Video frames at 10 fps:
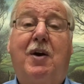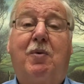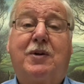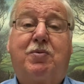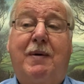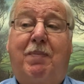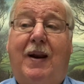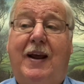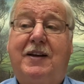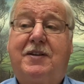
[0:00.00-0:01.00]
was
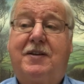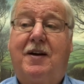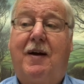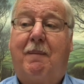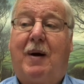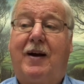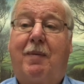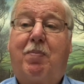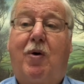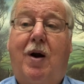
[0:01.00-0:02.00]
replaced by a
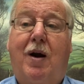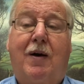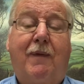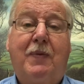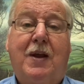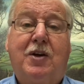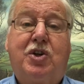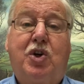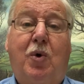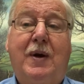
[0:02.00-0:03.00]
prayer
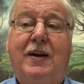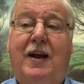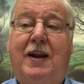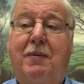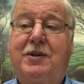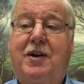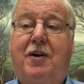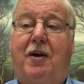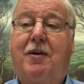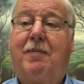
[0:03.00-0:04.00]
showing that he was an
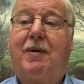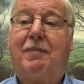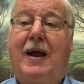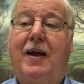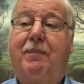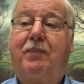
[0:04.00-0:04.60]
honorable man,